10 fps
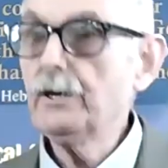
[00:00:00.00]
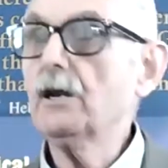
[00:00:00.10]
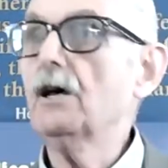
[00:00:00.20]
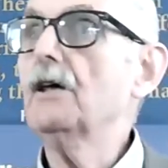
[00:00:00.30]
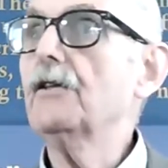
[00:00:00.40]

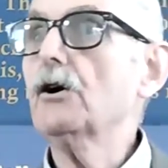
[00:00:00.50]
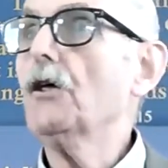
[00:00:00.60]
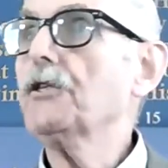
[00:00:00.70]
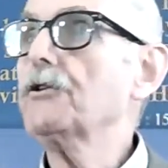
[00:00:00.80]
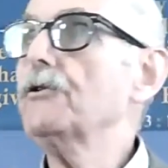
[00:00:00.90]
pillar, there
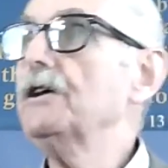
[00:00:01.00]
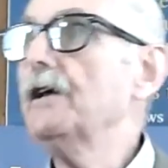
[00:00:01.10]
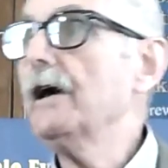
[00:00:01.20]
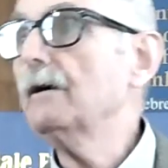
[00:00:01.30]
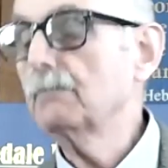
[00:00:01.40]
are
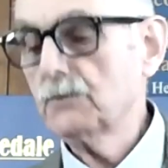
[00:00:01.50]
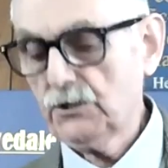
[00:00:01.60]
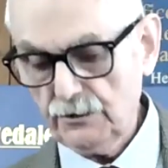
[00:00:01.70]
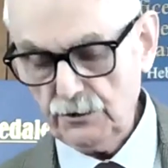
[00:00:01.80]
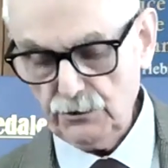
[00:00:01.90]
three
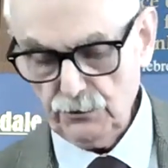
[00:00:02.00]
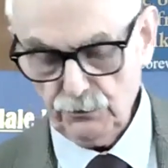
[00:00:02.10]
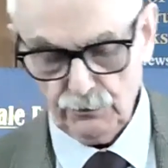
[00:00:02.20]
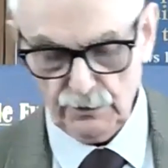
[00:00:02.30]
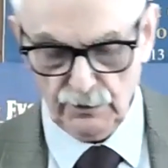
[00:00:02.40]
names. Did
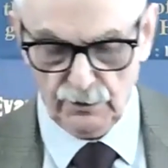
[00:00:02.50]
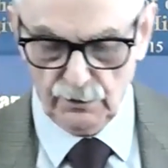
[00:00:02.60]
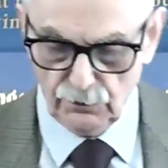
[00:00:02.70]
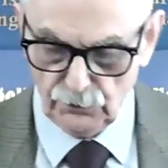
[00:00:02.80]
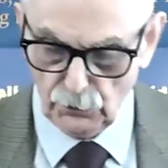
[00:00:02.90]
you
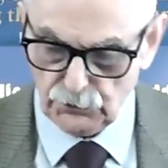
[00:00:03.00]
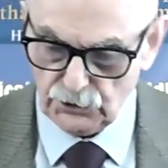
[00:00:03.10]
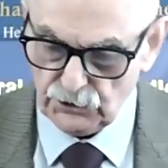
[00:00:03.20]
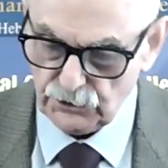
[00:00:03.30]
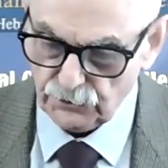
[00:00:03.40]

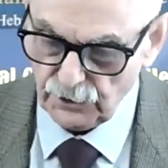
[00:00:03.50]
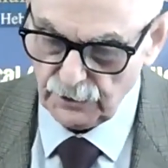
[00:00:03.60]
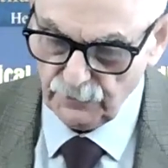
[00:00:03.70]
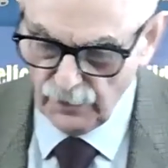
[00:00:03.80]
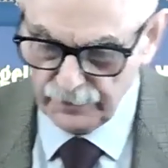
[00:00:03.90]
notice that
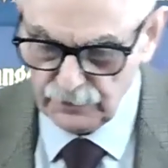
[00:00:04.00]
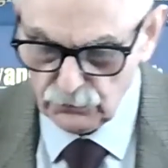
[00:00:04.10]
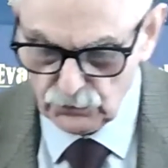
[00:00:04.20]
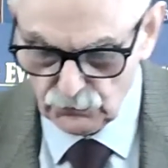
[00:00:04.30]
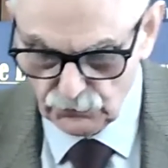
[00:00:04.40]
they
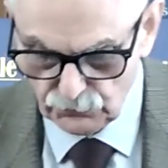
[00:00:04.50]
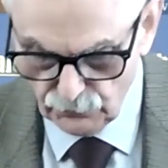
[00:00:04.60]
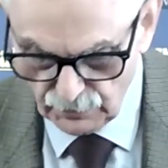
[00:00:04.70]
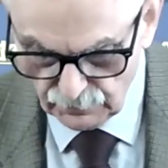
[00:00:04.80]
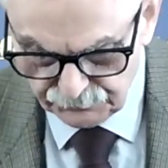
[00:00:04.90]
divide into
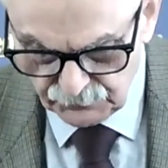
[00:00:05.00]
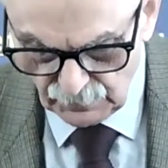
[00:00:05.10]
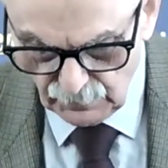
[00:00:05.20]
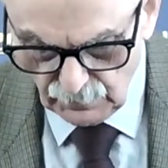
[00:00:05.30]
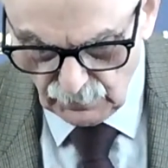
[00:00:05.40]
three?
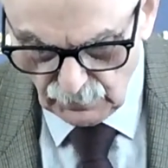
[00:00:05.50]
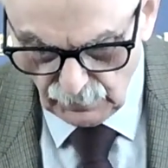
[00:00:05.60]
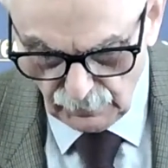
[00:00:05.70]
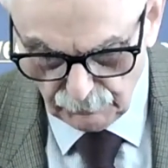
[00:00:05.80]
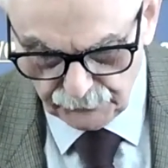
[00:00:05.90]

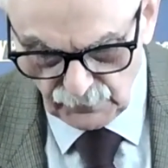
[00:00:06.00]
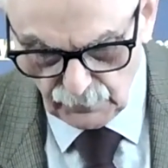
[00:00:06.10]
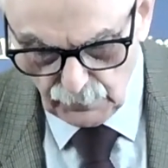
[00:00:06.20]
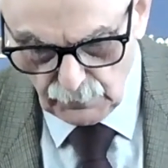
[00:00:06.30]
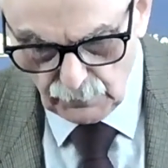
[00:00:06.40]
I
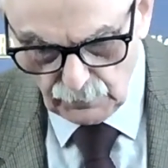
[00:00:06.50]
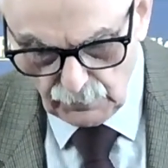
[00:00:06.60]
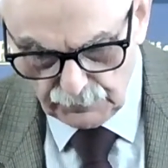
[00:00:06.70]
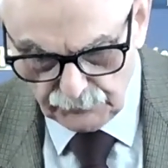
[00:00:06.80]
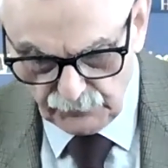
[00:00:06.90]

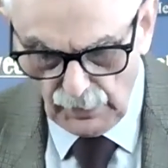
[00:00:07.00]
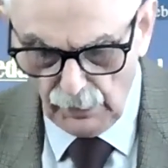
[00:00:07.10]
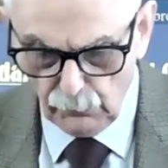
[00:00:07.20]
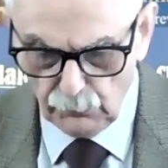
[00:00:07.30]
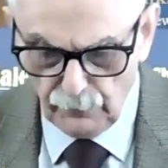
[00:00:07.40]

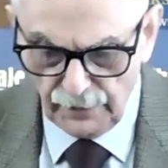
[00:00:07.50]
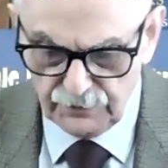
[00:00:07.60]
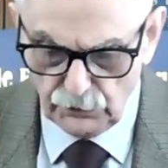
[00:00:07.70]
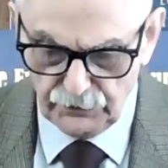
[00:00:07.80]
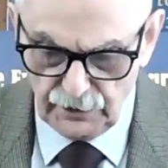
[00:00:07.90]
will
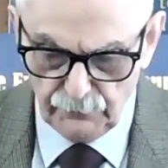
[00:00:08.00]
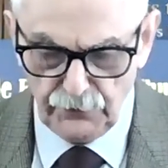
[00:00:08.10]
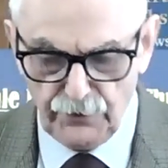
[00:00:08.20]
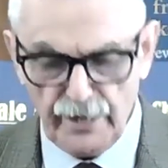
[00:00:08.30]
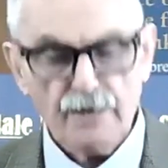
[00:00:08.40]
write on
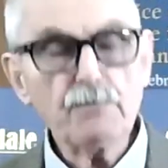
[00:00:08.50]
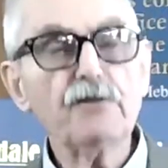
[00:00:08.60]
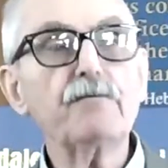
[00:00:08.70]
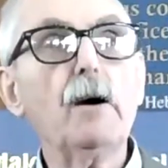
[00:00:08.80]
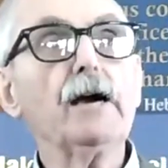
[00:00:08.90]
him the name
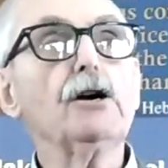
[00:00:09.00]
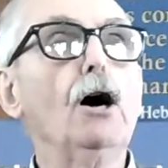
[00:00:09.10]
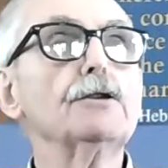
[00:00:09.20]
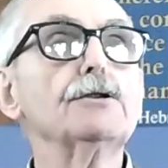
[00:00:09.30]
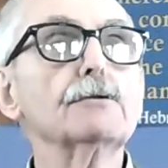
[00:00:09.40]
of my
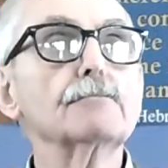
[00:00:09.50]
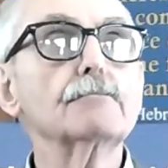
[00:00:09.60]
God,